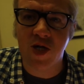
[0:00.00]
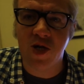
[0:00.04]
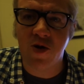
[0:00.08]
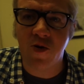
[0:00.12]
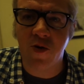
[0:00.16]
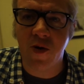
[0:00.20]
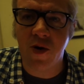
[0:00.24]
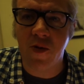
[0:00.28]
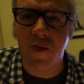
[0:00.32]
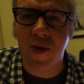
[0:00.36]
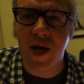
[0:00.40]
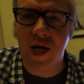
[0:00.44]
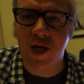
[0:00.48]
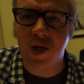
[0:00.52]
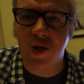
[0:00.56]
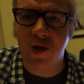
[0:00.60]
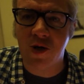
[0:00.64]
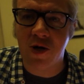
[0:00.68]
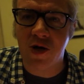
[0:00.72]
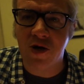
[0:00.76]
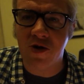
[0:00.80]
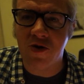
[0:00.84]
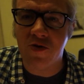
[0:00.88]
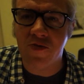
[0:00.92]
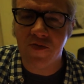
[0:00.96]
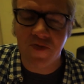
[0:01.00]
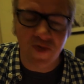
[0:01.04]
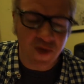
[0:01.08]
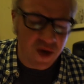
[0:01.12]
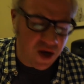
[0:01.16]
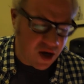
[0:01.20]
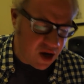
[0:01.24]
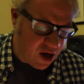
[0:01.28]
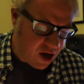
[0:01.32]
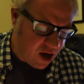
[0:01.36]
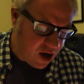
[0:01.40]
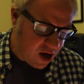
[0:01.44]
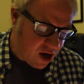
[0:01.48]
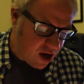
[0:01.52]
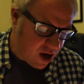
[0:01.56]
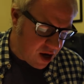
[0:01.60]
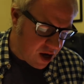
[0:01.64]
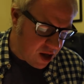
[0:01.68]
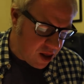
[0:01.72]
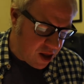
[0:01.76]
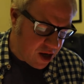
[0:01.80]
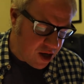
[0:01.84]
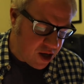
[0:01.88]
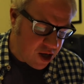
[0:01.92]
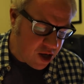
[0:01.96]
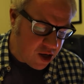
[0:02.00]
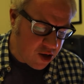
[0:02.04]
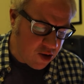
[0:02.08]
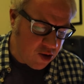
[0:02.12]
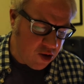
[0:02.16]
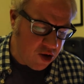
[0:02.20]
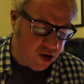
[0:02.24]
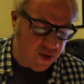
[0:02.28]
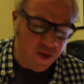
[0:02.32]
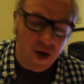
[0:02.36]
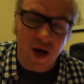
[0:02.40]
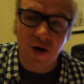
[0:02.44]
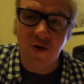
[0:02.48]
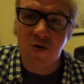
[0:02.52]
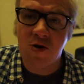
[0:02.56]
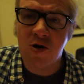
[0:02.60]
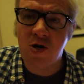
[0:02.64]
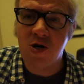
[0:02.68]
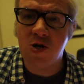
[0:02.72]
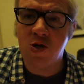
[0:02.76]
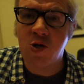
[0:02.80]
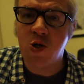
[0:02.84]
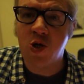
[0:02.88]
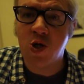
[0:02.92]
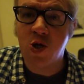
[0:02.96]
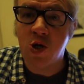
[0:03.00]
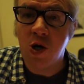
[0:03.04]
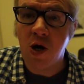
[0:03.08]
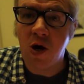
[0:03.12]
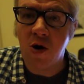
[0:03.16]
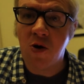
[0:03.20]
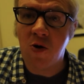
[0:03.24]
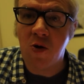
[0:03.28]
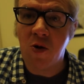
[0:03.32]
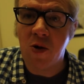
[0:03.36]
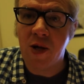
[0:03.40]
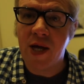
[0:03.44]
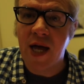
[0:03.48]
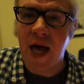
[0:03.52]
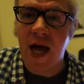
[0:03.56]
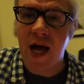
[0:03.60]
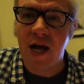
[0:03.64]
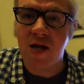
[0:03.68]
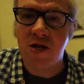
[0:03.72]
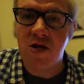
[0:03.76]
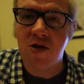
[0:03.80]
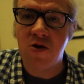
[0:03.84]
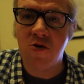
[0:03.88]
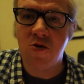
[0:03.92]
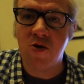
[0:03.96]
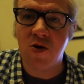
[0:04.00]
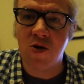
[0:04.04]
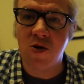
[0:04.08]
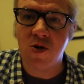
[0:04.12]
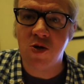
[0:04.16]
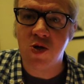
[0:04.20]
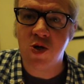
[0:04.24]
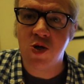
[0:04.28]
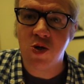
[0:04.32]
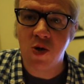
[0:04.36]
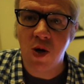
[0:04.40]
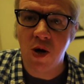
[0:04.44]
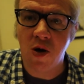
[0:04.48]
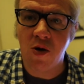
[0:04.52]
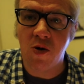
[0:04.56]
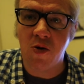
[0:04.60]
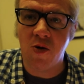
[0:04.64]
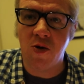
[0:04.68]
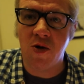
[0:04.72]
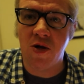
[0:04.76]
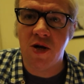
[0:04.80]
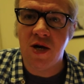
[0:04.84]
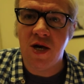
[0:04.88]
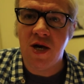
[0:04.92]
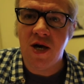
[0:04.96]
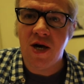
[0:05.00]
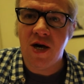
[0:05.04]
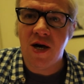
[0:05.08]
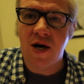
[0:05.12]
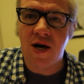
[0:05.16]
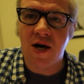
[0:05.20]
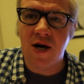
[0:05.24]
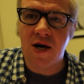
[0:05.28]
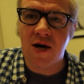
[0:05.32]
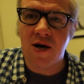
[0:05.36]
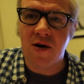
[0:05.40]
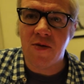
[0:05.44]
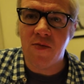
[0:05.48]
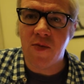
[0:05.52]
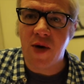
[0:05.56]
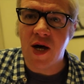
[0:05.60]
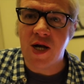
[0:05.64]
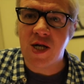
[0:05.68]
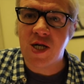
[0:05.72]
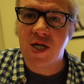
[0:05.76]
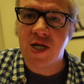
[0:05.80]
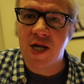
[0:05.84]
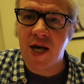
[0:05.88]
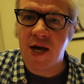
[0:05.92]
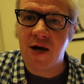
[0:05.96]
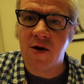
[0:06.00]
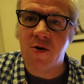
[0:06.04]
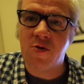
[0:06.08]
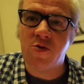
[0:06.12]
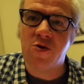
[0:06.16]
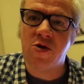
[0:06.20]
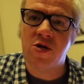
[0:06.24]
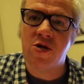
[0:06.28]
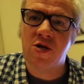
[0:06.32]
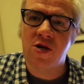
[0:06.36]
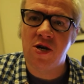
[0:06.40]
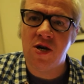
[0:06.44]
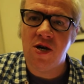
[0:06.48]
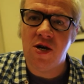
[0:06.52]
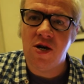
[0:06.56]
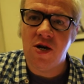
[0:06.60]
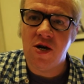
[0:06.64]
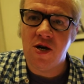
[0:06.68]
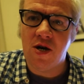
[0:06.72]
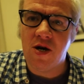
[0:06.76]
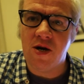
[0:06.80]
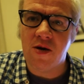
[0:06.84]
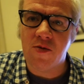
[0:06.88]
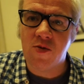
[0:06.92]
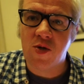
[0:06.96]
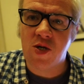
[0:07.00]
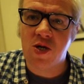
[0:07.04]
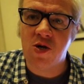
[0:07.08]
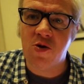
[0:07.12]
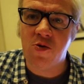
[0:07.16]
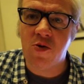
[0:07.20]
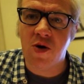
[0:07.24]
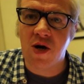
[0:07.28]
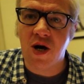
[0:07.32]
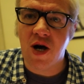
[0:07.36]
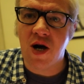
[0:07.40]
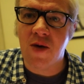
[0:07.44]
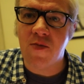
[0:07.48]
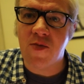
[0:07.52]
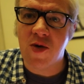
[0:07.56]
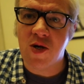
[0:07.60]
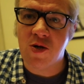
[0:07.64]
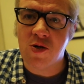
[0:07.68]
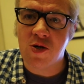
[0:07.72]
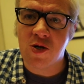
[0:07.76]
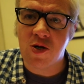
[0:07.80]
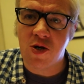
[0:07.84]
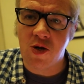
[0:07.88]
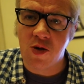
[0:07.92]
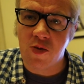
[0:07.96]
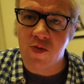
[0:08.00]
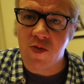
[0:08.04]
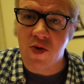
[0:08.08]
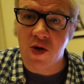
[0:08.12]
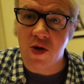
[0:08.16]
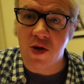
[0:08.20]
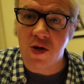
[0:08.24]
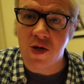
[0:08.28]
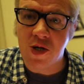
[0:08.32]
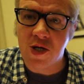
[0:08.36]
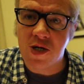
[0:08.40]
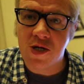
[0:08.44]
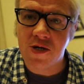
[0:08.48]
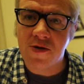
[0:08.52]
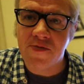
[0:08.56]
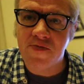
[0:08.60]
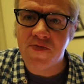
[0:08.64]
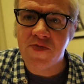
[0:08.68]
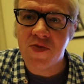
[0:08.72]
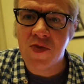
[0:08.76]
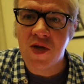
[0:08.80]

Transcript: to a metronome, and this is all about control. Can you control um, a sound uh, to a musical pulse?